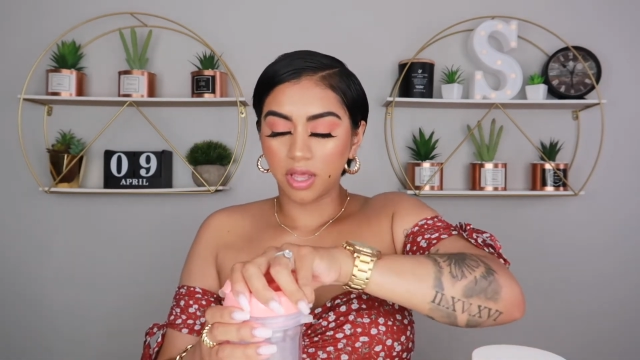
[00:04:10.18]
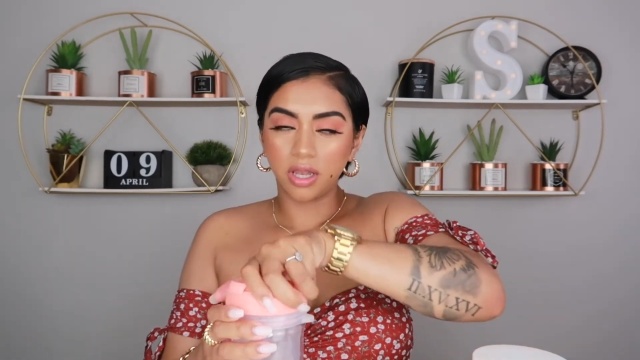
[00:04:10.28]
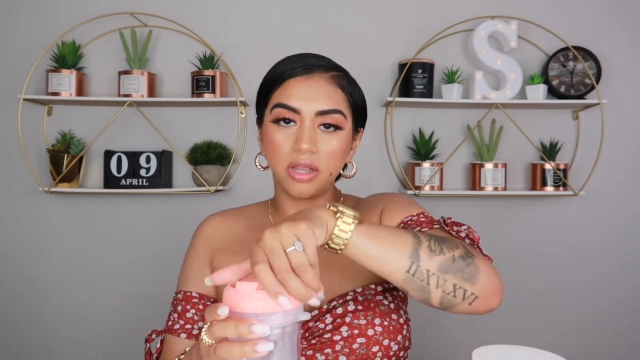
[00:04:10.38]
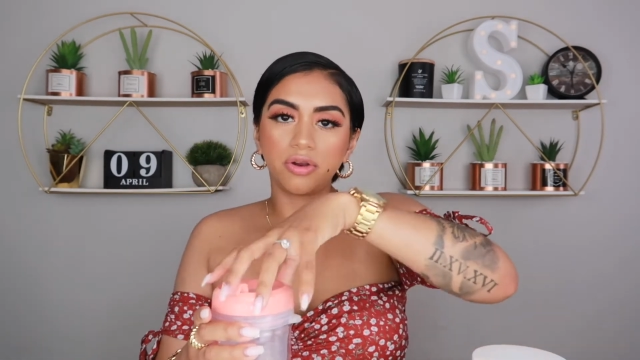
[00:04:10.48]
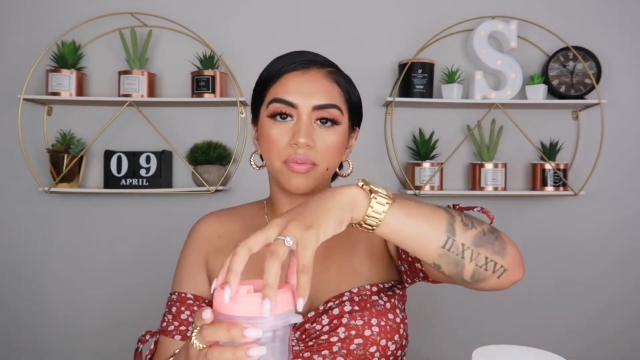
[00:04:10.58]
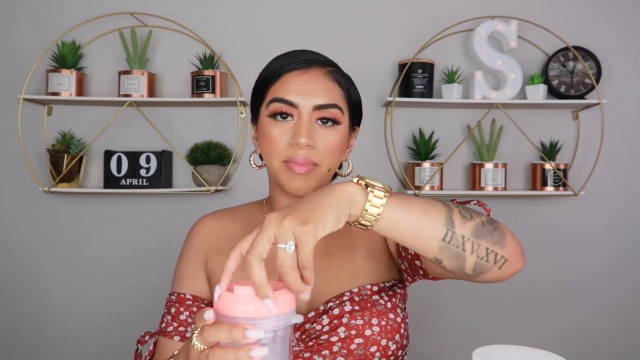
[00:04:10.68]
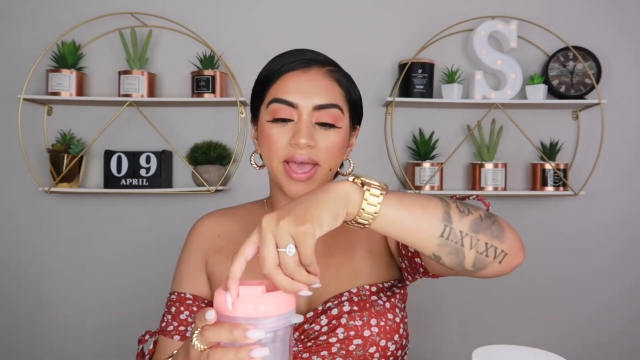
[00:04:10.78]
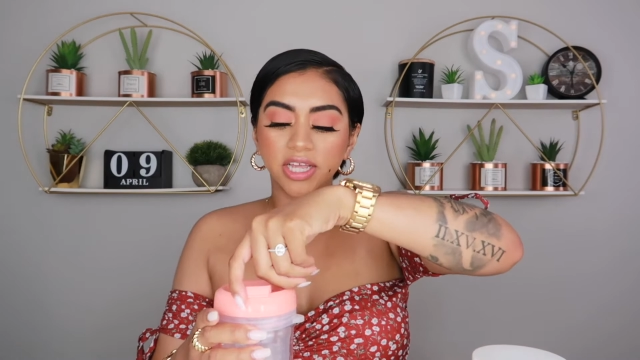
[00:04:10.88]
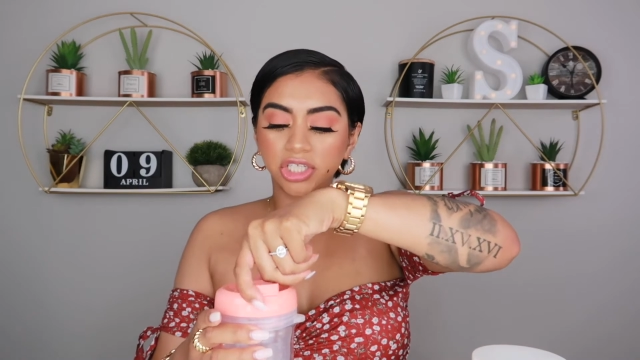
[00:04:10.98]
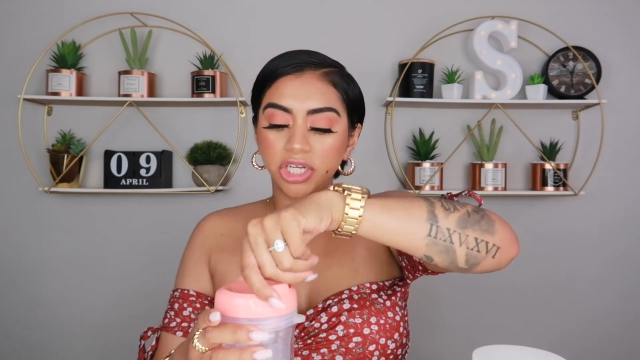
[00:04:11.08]
little
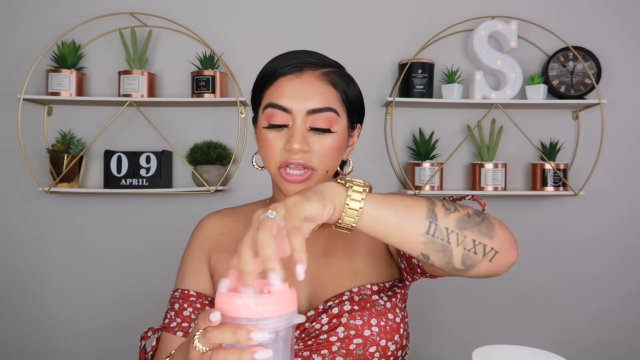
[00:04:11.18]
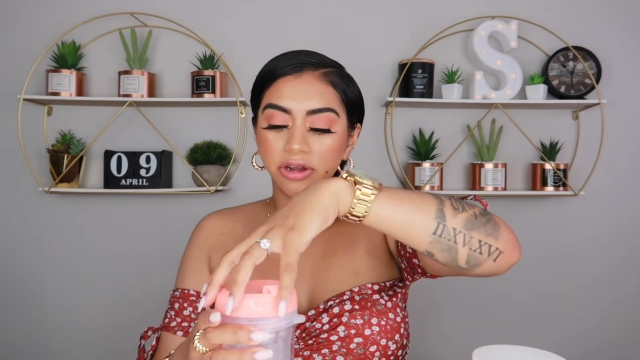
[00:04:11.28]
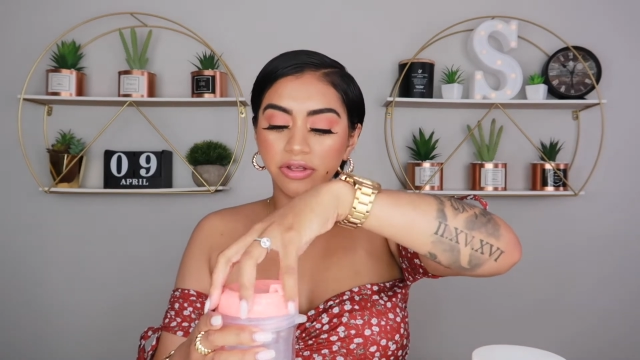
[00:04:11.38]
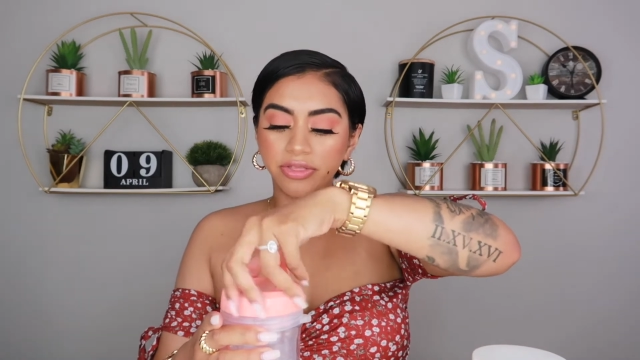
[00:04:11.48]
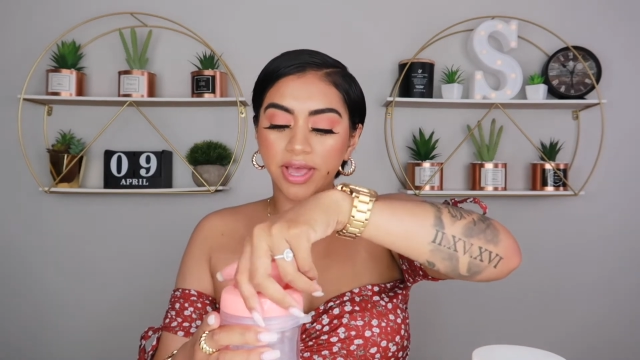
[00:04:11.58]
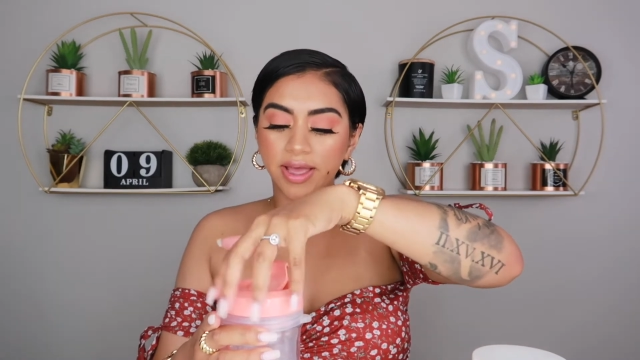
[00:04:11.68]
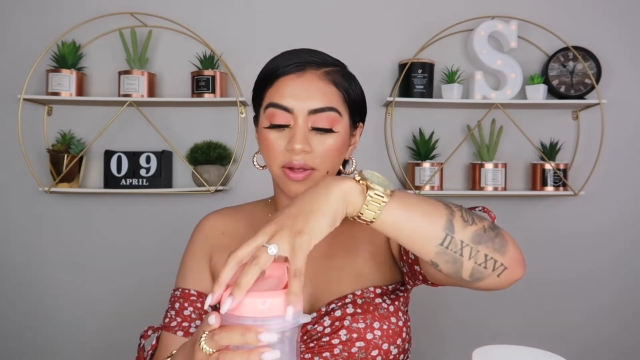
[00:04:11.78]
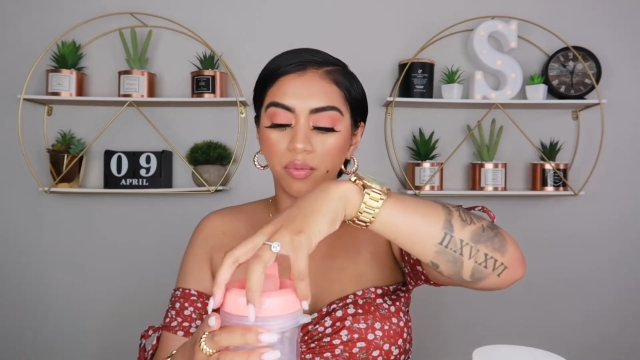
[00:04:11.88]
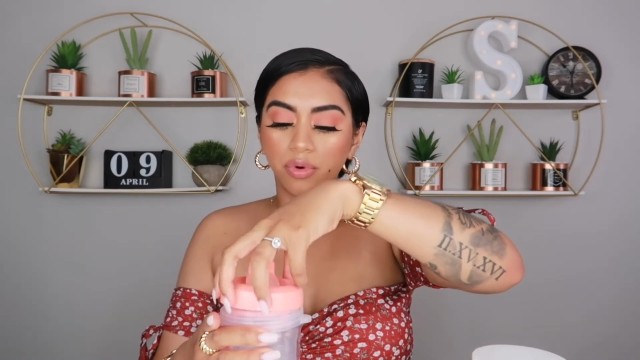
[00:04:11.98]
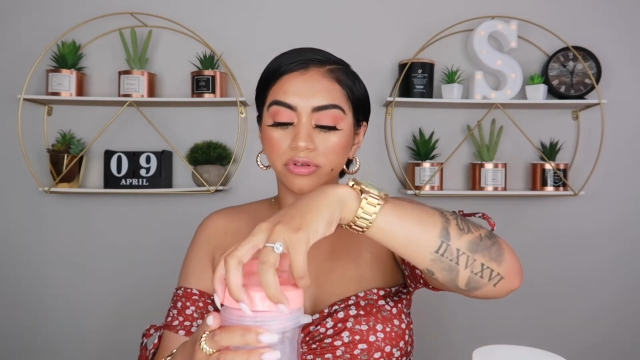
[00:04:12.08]
mesh here
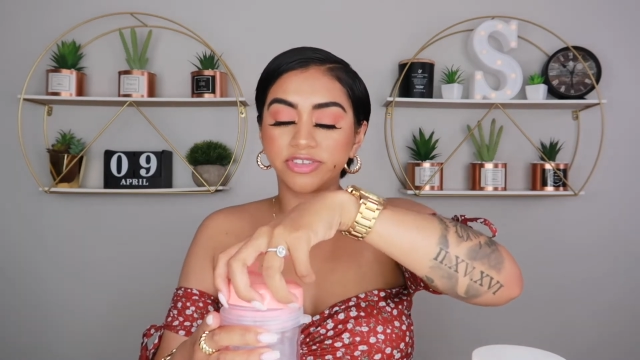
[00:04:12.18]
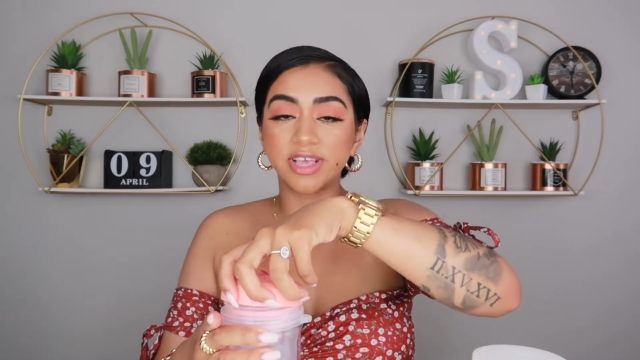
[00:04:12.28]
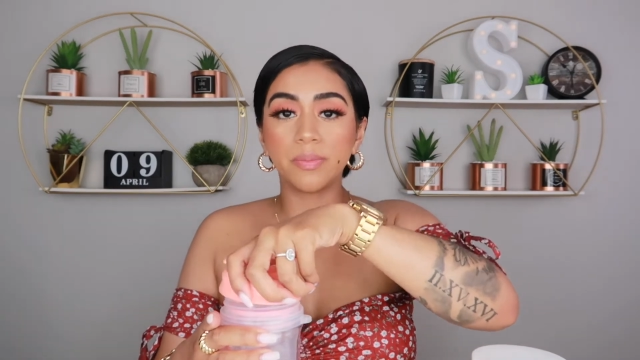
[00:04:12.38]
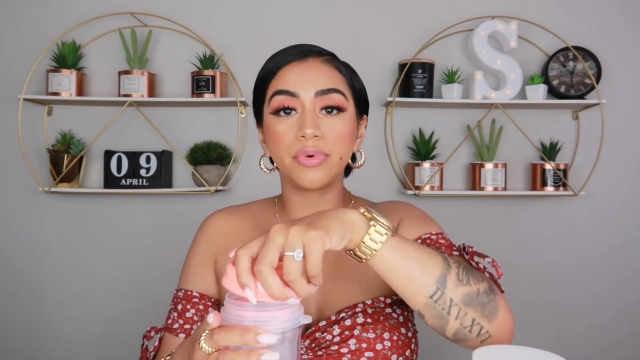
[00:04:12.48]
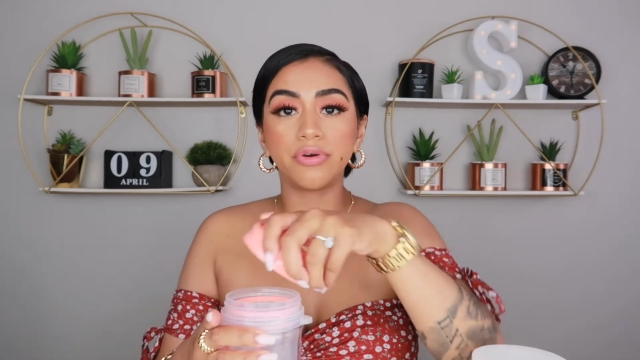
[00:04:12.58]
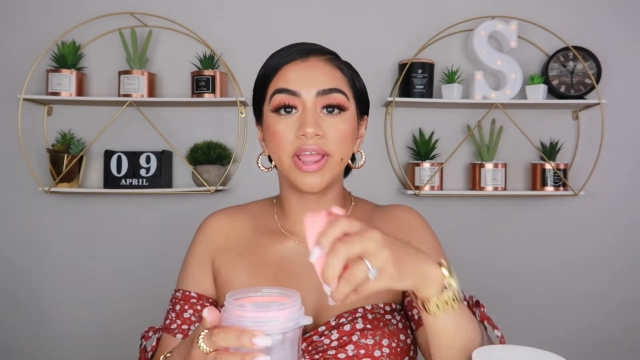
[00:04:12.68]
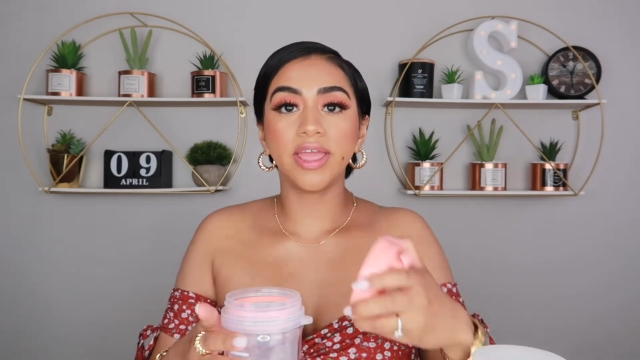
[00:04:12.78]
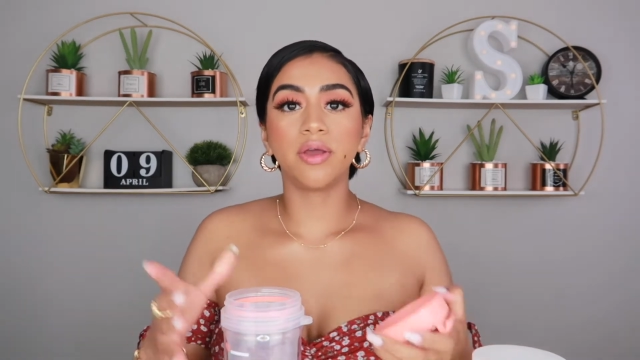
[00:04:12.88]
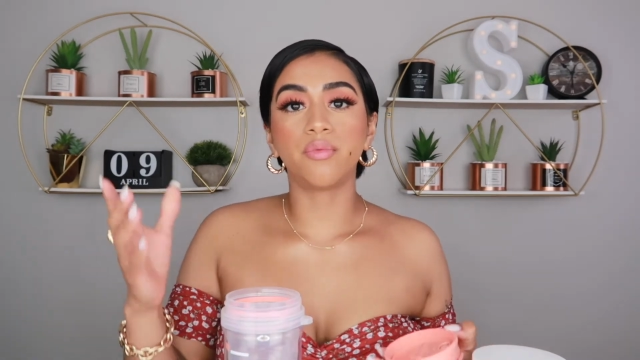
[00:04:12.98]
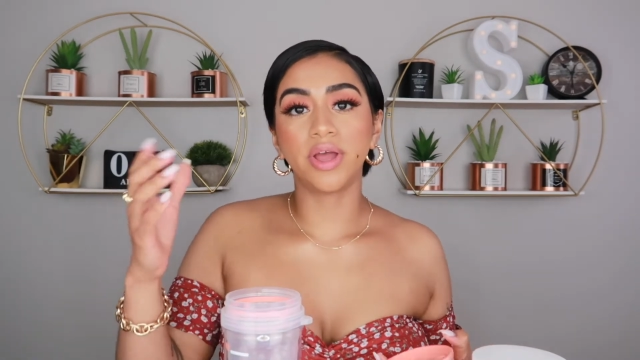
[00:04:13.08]
that will
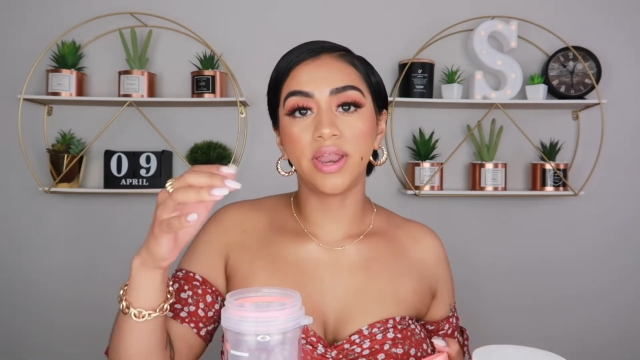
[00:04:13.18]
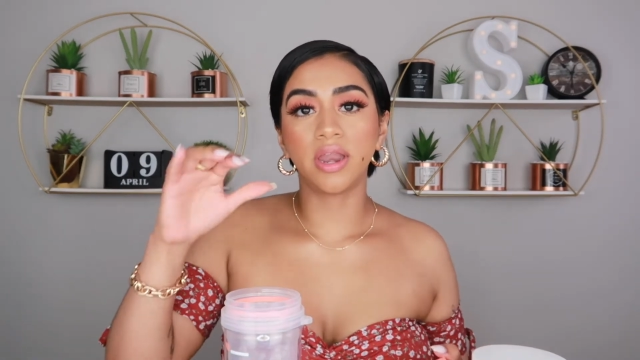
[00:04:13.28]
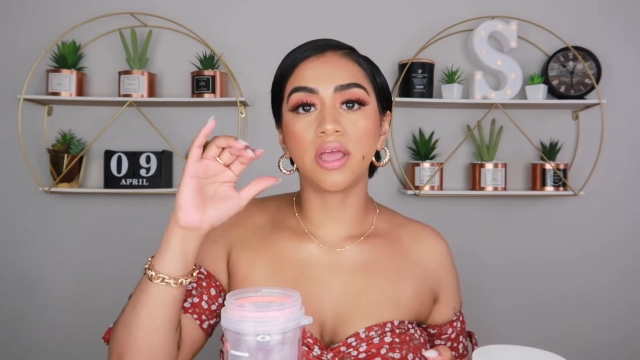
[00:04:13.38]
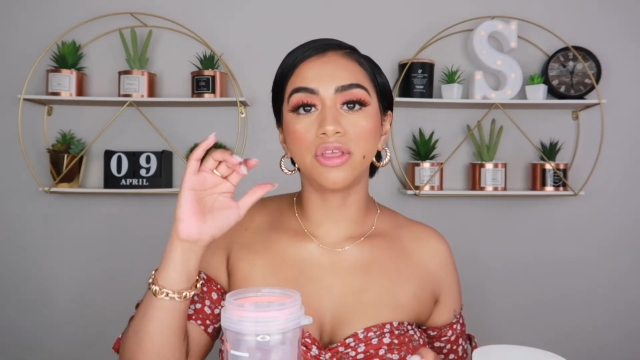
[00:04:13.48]
separate when